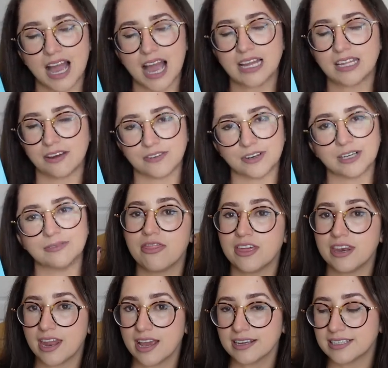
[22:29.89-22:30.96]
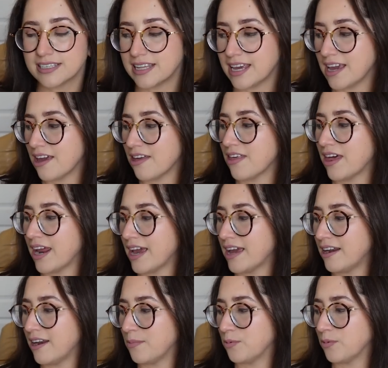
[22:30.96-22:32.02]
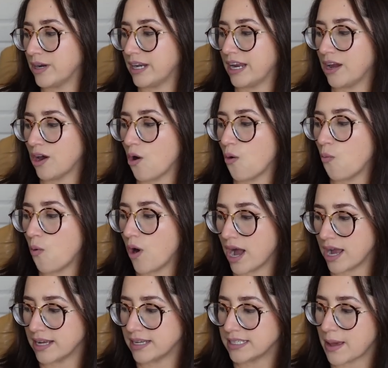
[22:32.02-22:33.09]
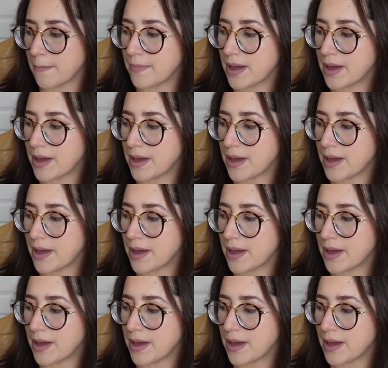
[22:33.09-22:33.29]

I love her. The next thing that I ended up reading was